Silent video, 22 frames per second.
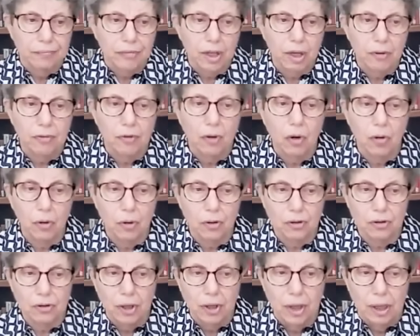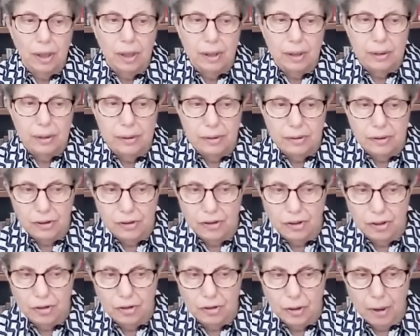Of course,
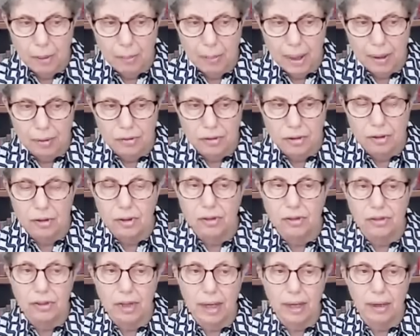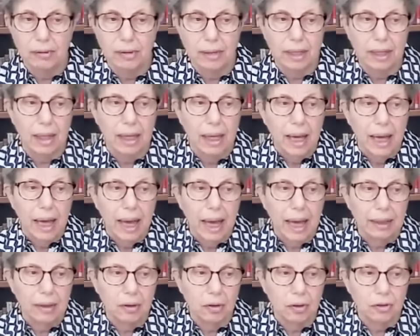this is a mountainous area
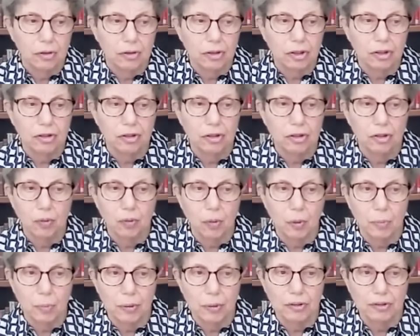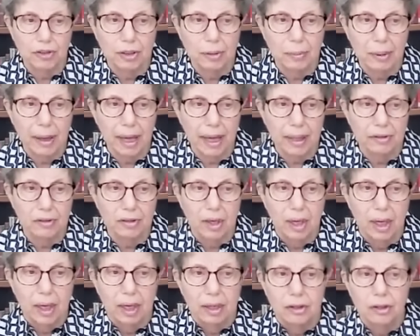and conditions were pretty bad.
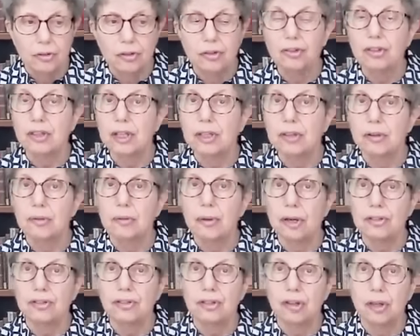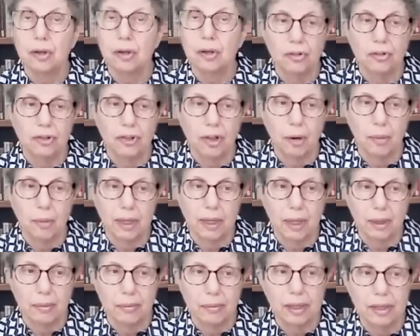You see the rescuers
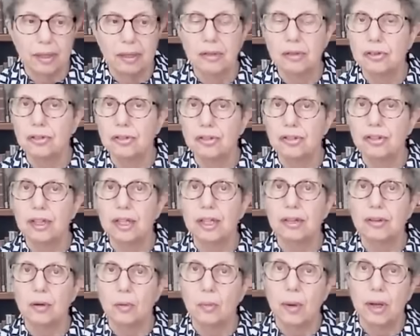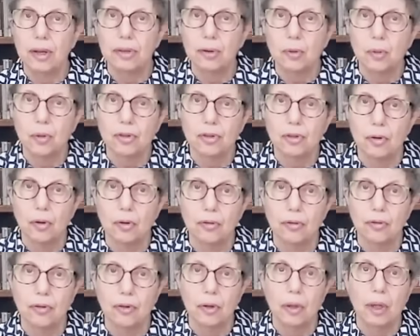going up there, you can see the weather was
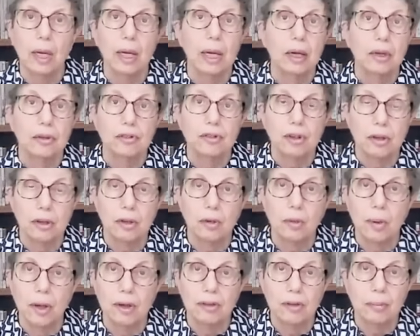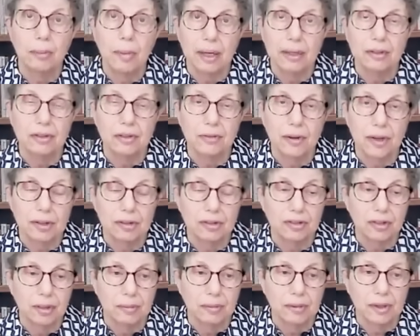awful. So the weather might have had
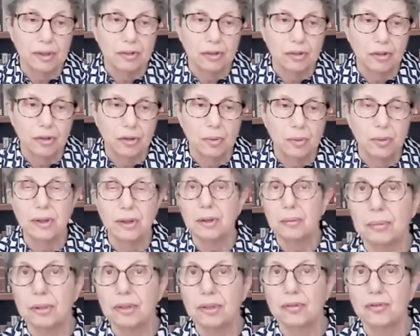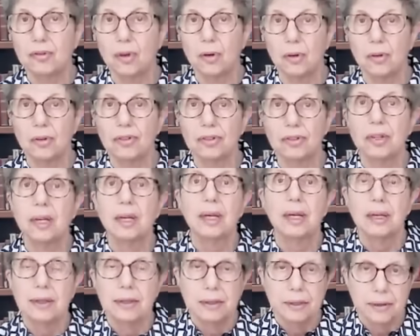something to do with But of course,
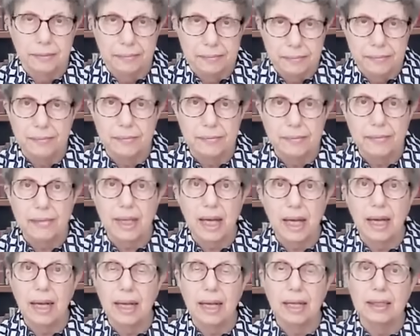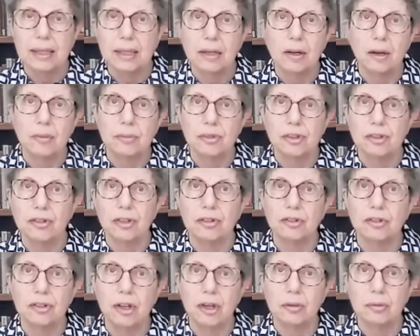a helicopter
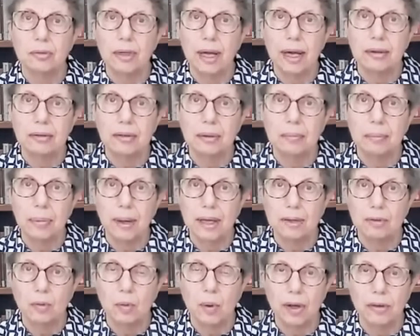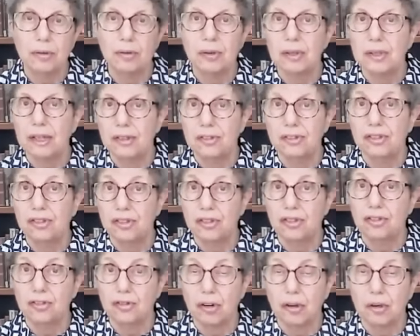doesn't go down in bad weather unless
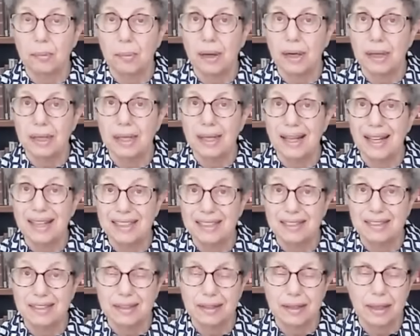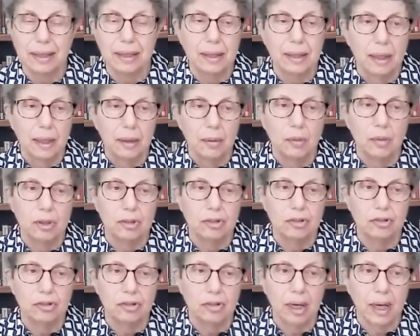it's struck by lightning,
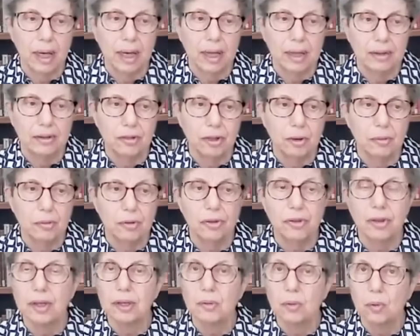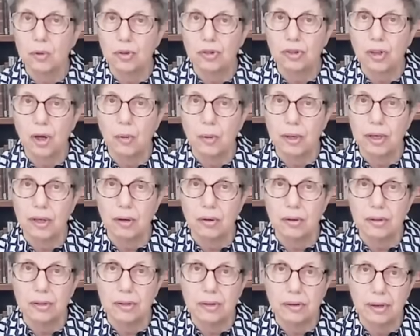which I don't think was going
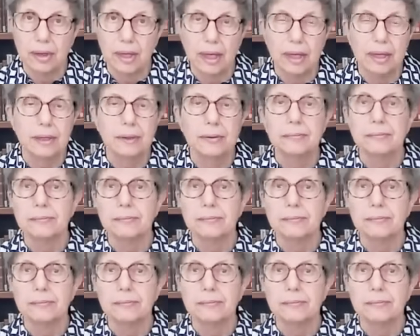on there.